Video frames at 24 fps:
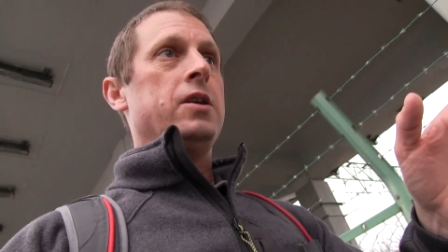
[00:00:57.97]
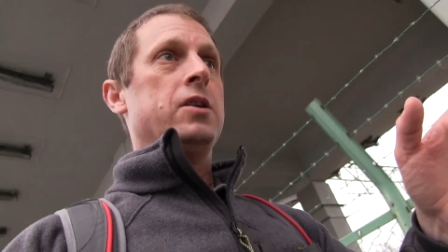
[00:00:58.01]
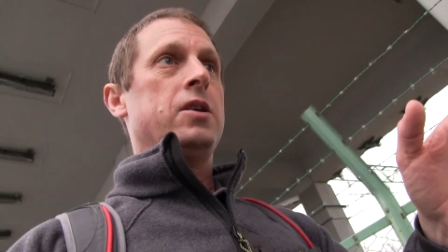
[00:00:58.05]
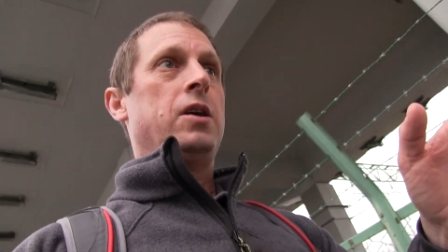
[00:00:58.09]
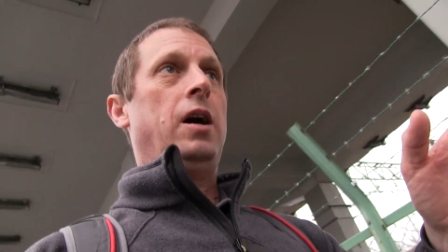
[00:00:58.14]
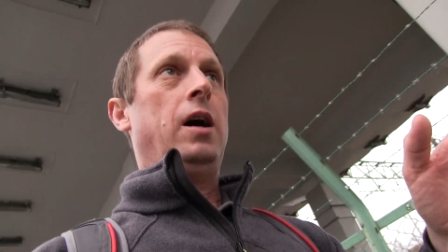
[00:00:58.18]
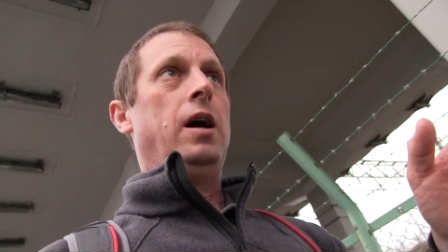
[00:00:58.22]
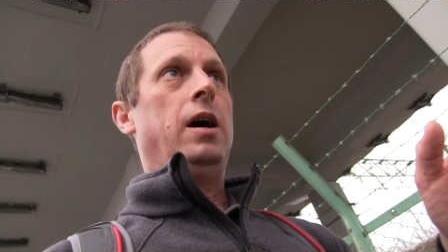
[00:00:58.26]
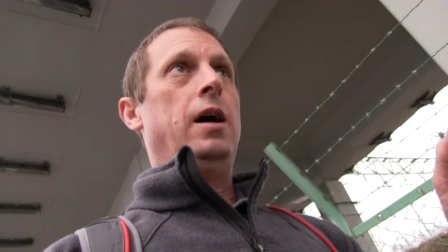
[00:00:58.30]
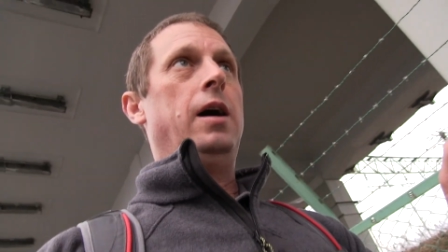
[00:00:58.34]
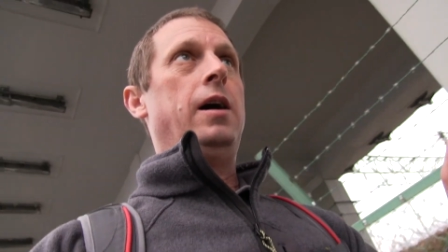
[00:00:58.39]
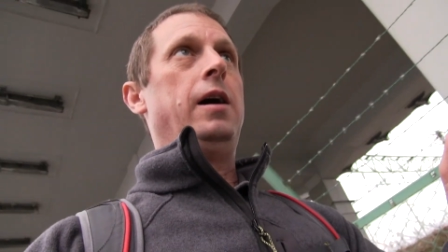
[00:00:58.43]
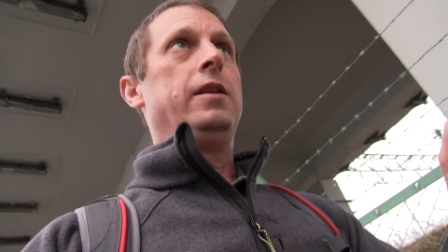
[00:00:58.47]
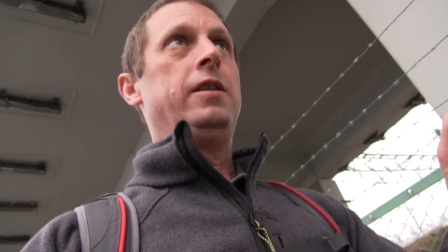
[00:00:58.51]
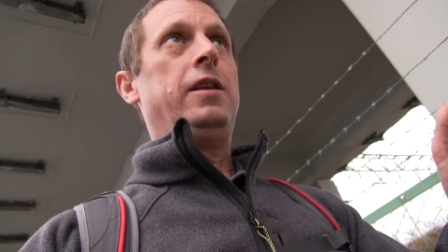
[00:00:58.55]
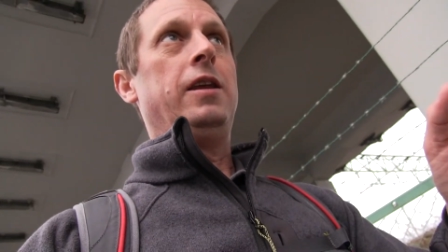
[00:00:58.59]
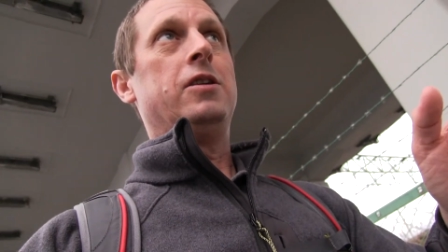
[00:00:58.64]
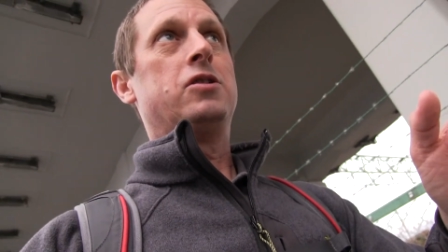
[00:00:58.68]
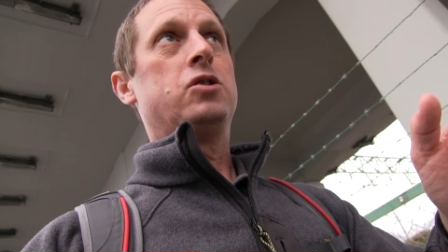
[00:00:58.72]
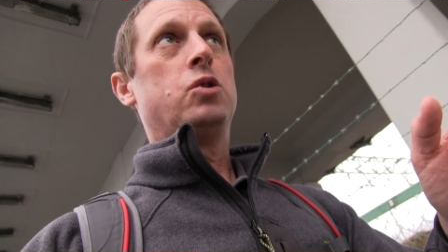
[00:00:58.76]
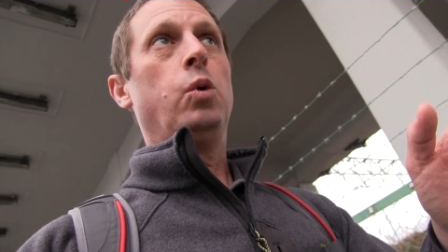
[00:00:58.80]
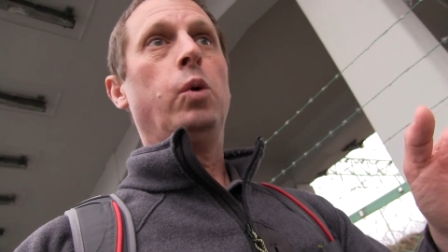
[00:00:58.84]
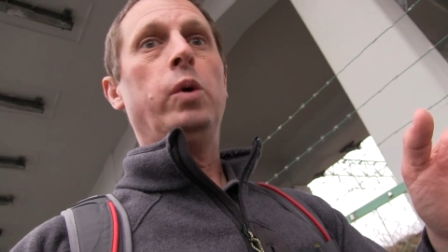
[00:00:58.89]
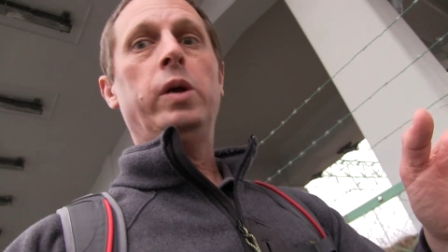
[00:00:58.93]
the
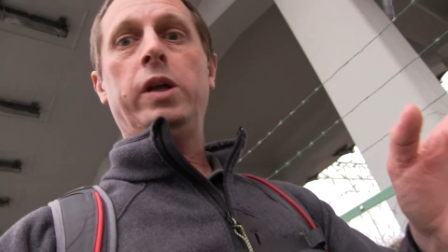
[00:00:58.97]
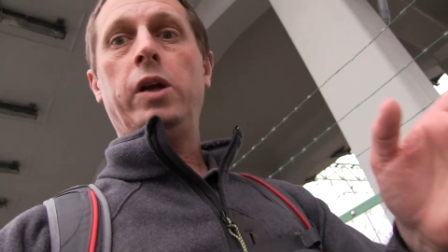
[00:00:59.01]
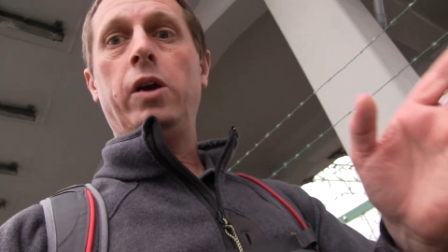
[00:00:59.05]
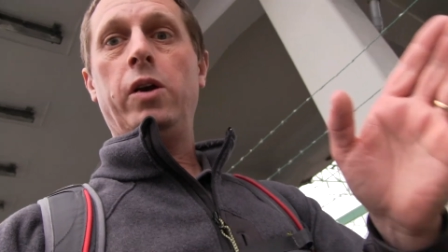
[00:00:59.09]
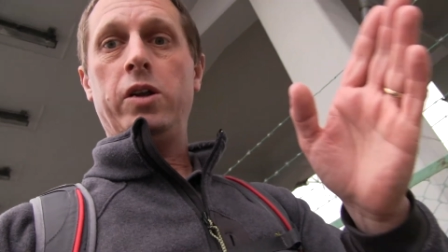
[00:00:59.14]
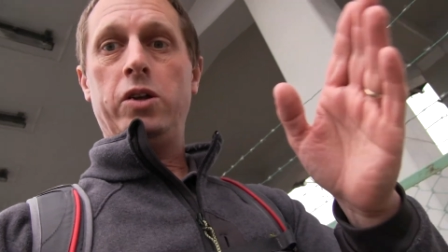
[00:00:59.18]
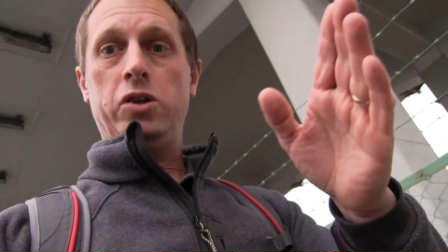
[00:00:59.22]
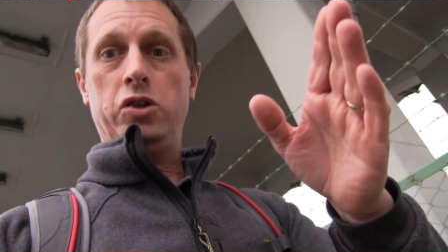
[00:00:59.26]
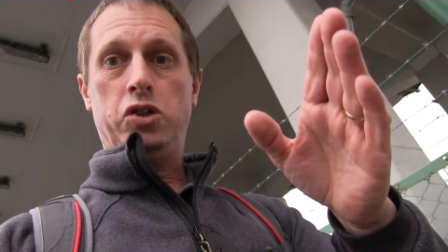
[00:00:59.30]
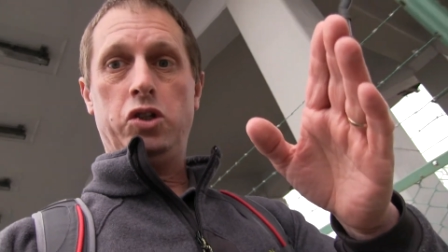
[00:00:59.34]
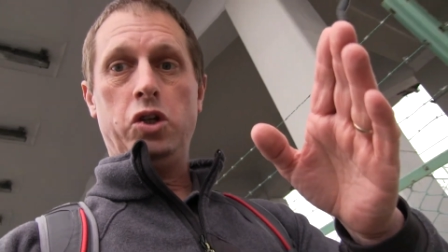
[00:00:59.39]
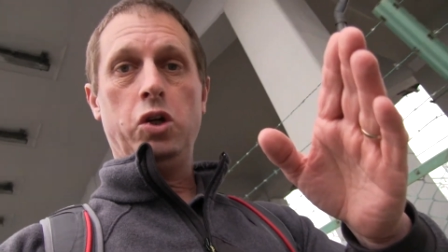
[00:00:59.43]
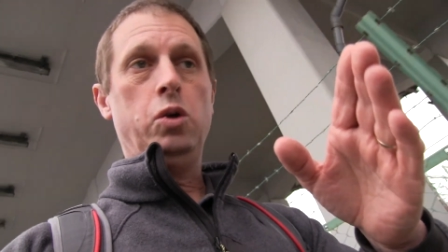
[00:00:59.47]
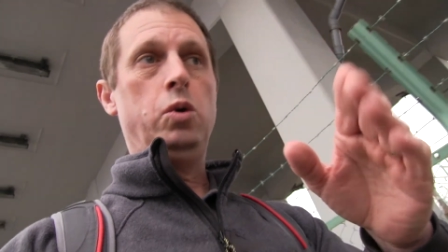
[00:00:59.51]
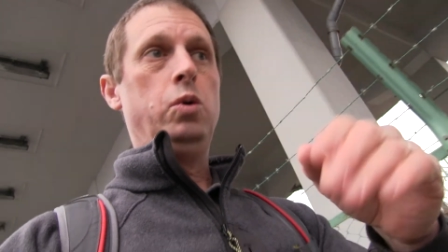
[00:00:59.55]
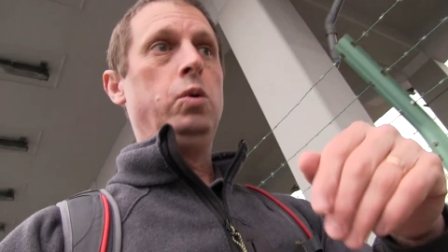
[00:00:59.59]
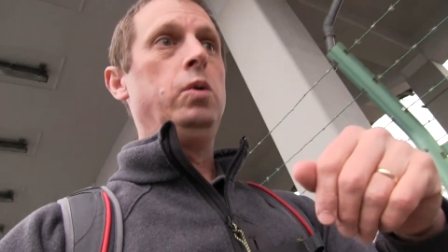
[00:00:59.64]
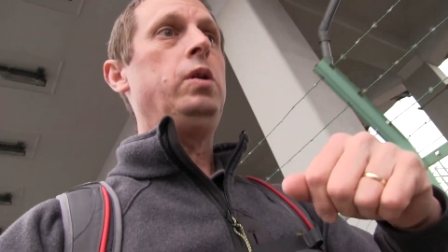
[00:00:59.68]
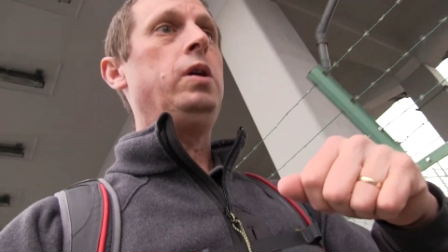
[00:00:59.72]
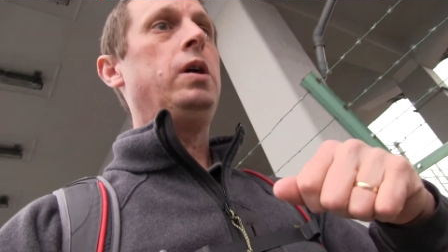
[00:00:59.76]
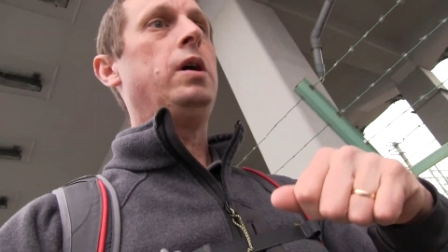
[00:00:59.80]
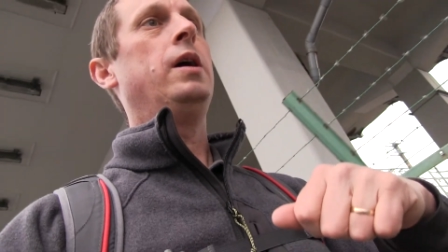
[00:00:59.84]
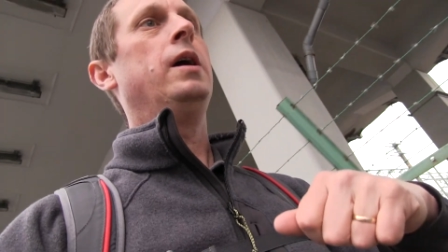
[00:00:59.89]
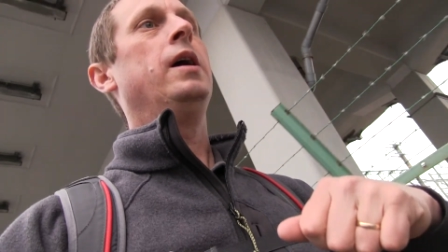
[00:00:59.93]
school year in
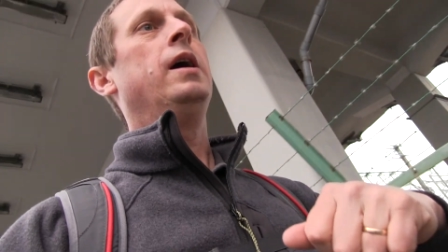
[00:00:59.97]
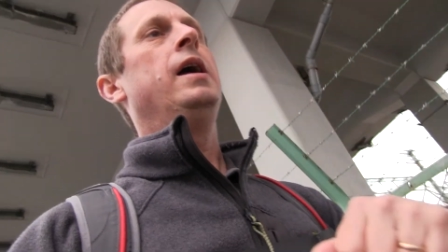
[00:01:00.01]
June,